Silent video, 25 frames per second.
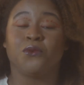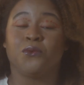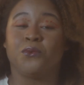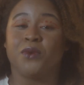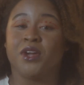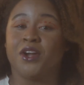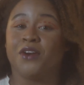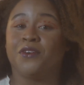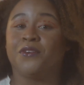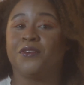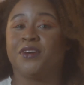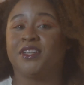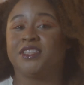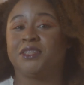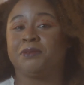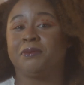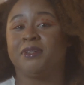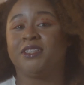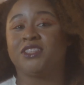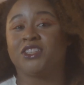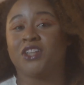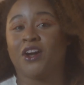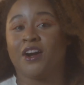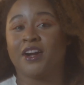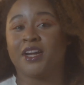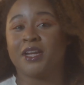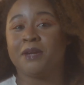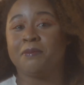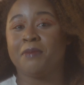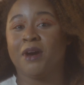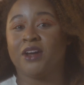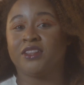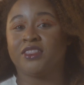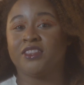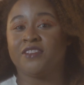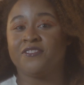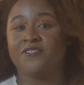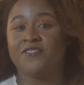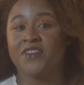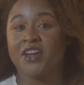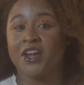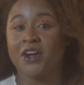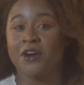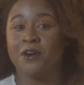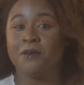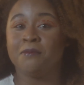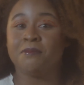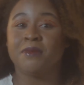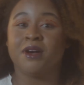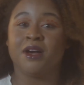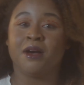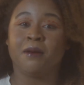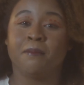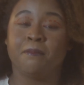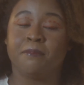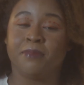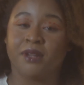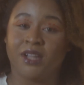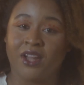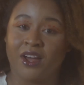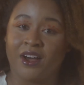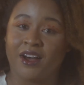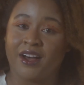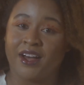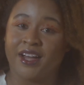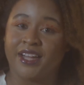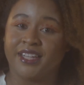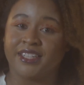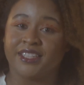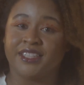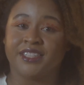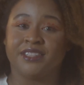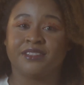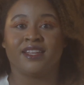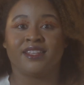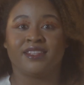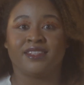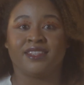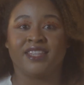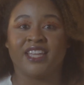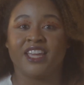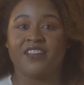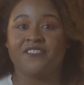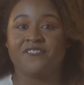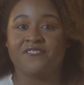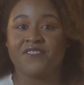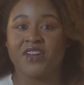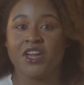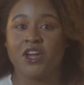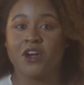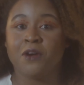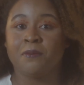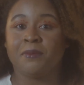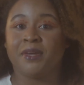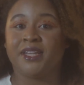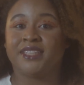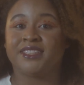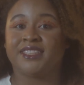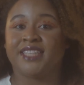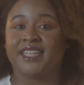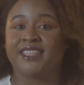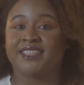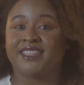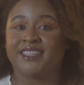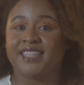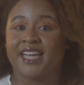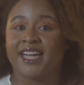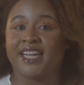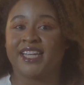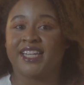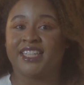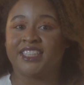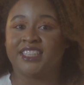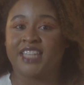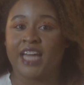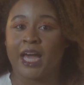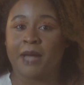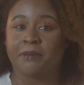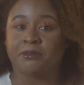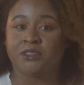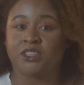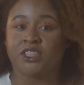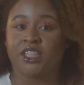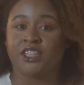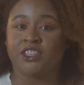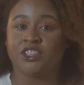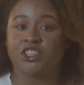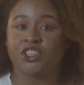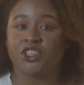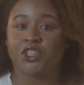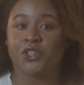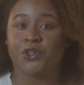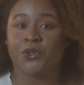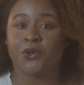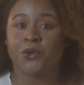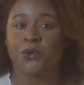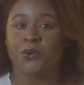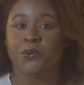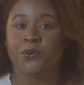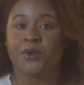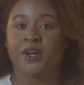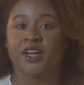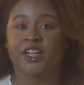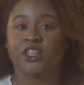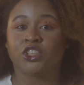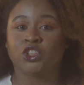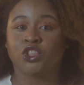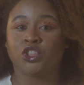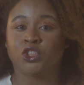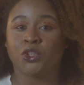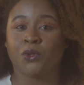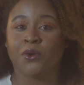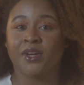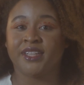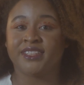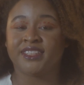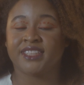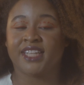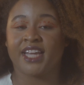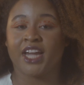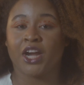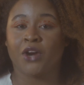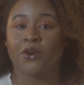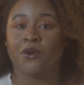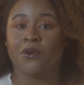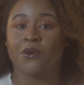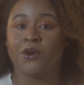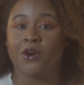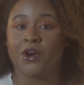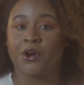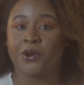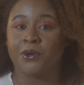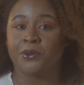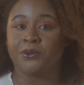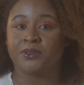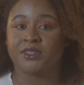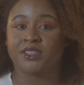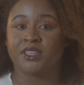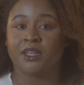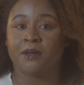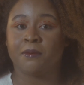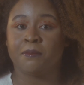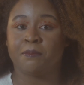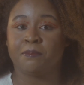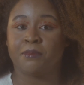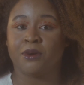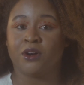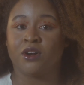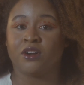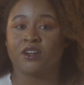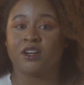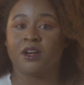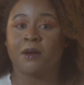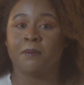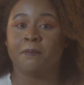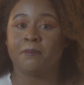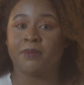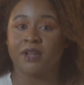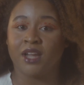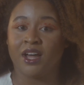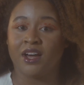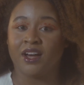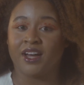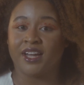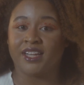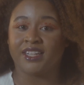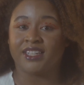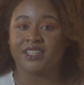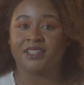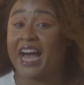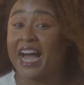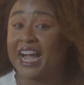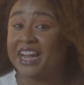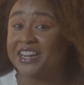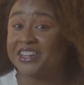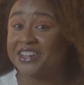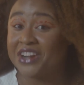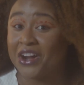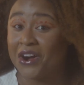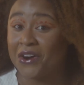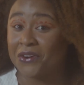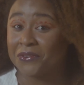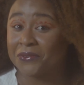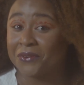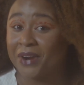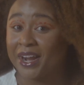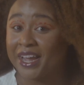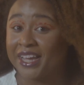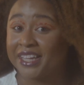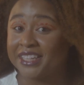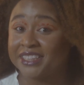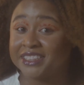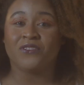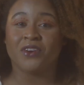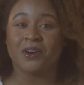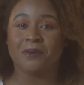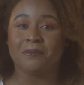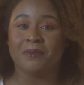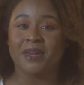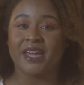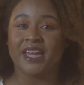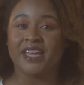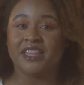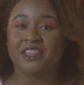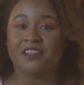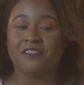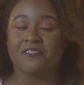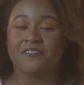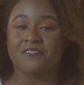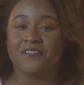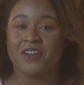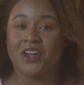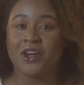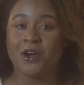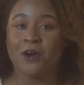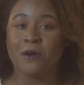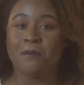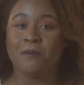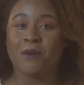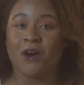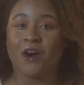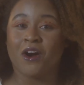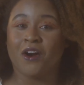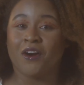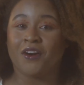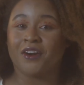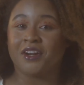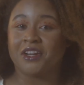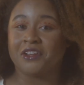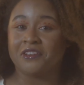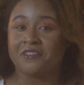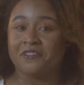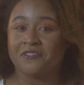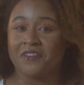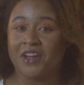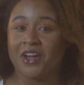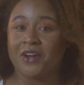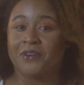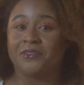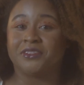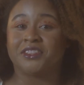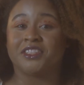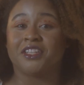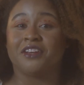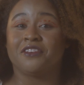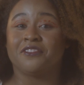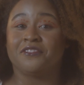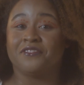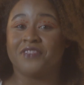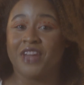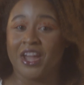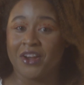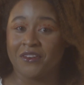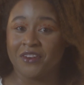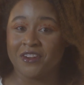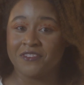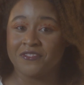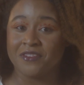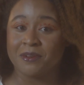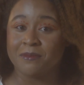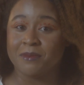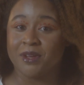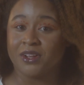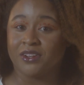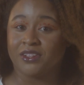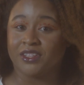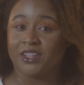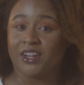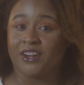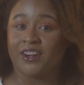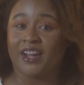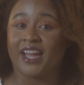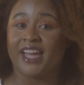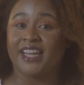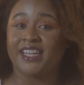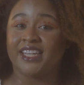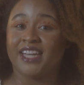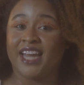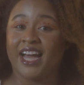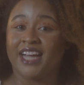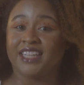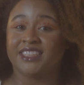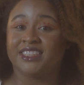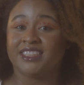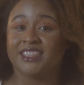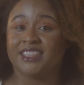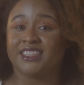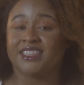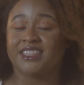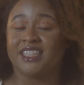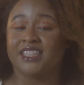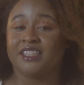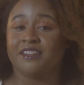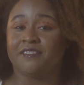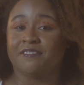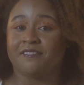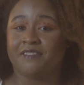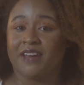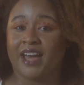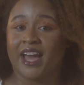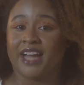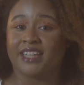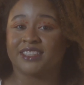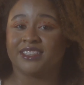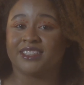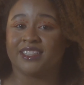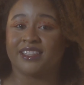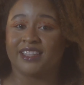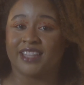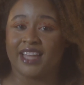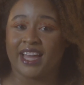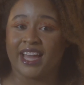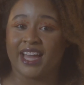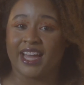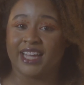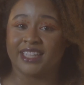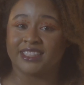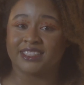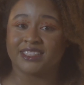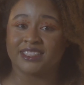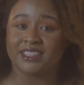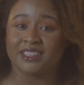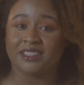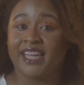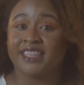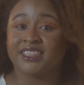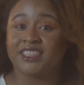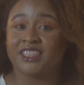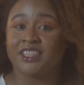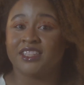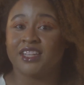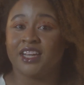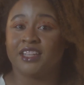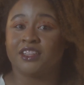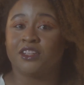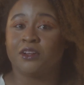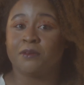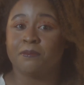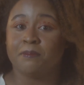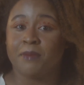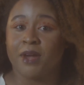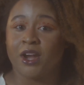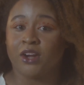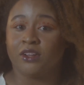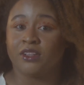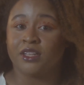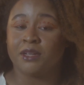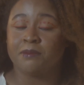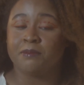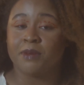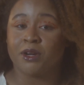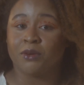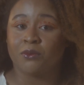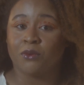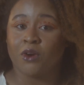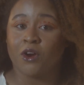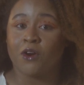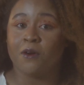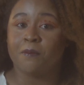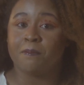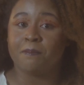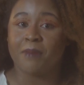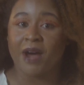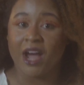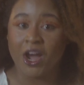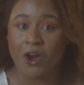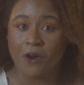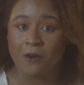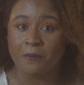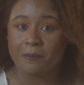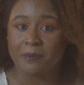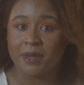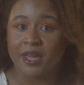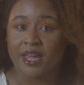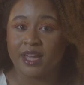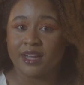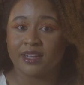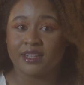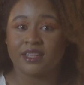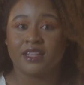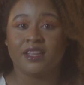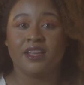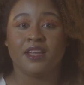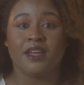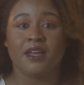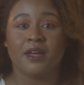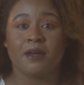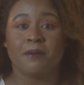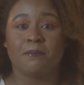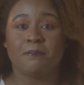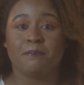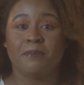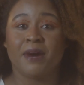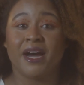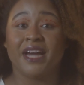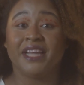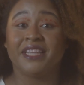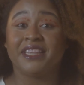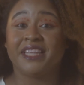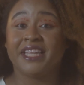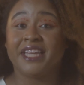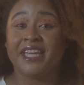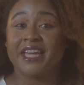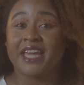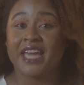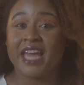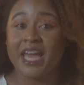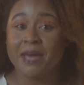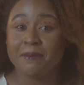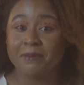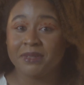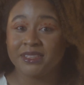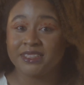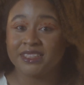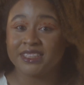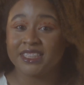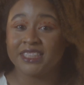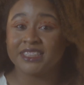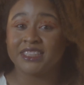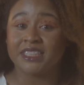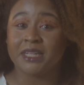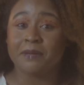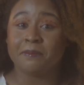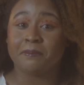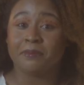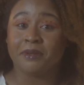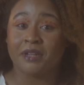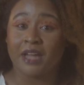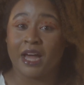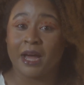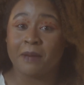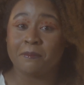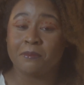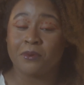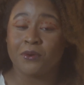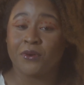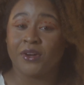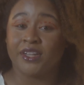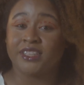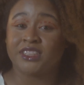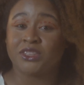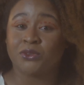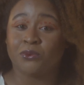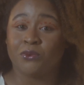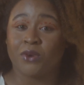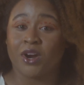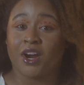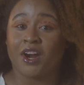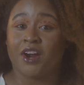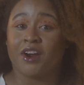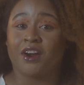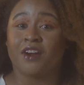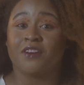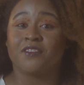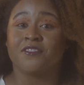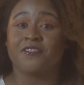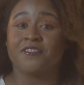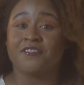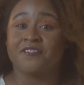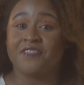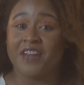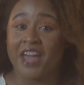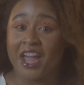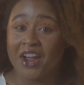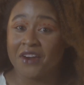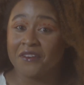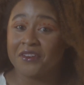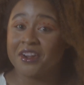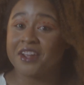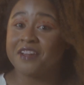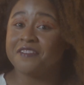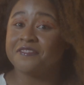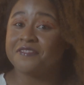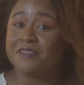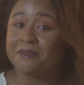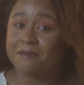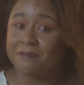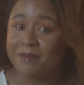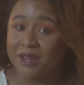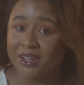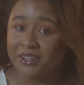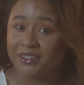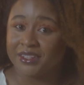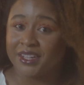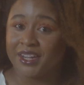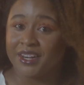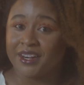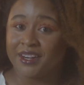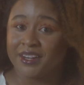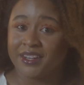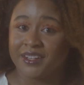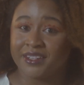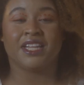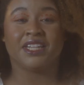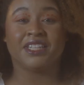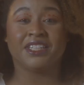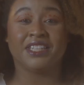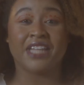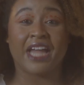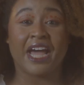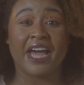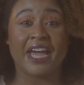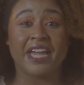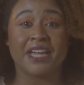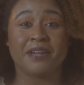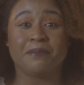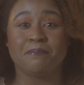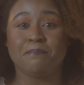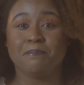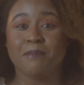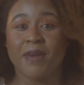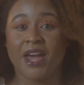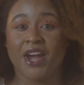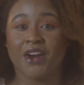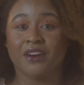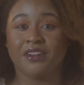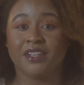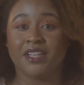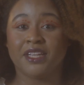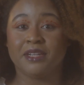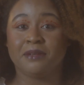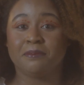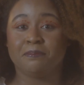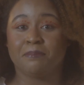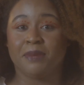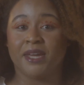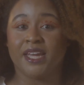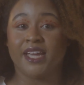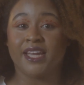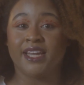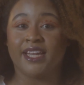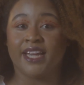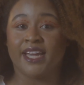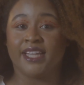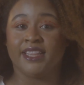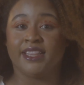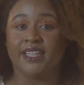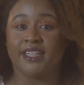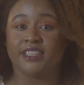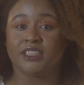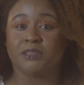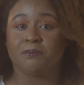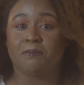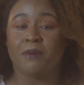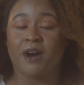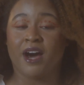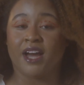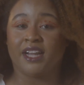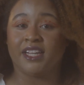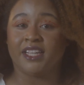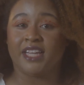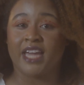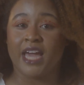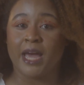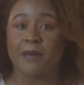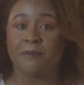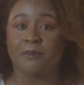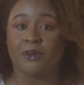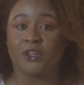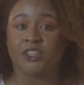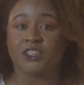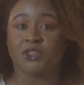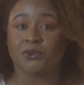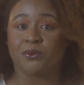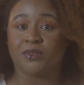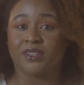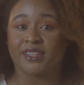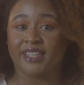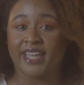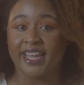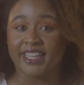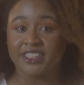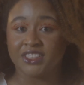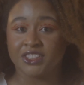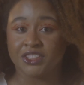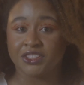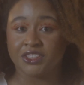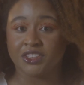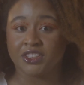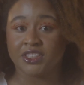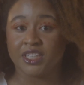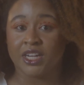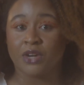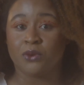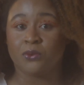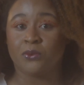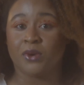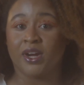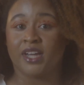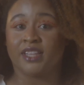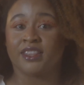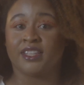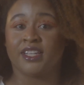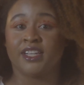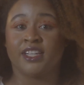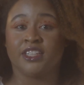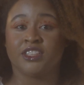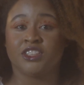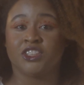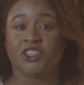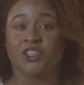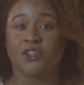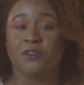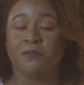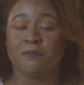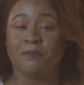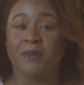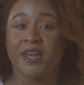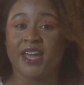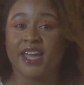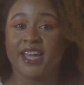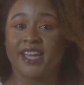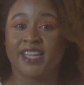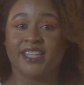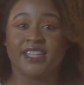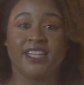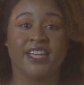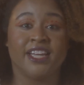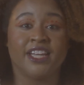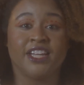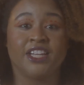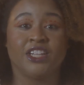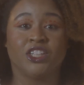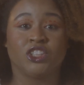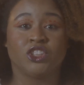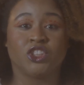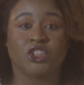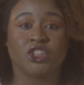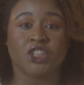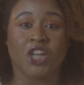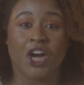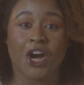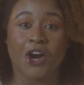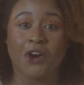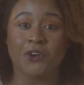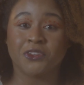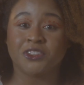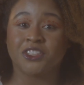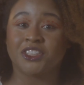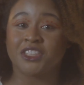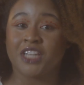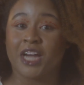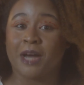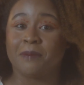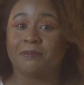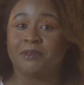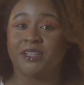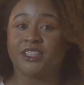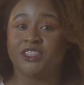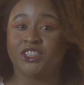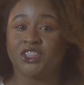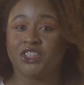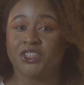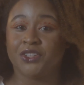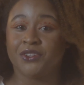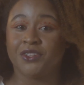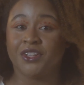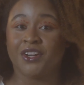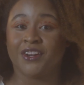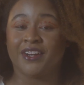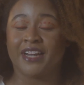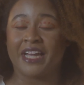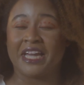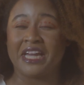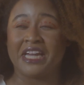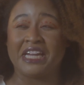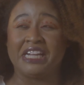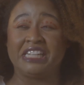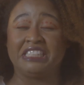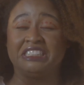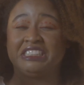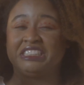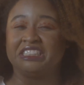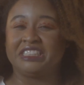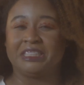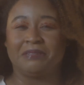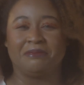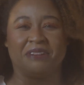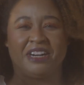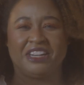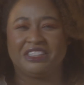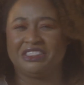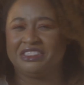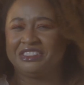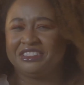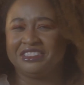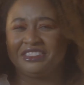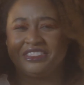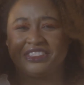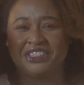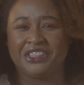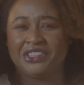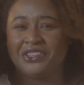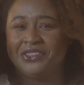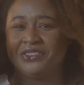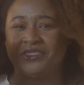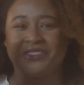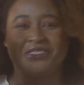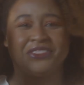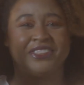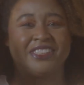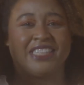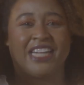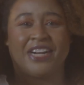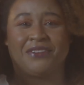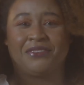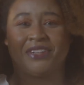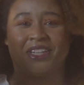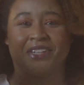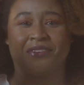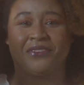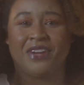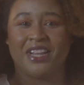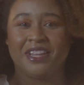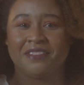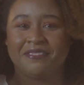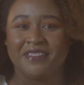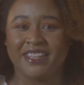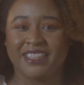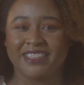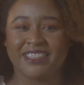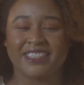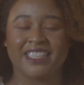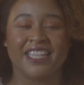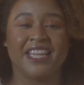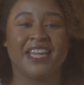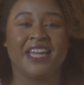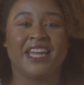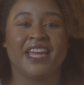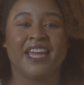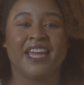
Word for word: We are going to be talking about the film Blonde. The film is a second adaptation to Joyce Carol Oates' book Blonde. I know, right? For me, the film already felt very familiar, and not just in the fact that it's another Marilyn Monroe biopic, but the images and plot points were very familiar. Like Marilyn being in this polyamorous relationship with two men, Charles Chaplin Junior and some other dude who's not really relevant,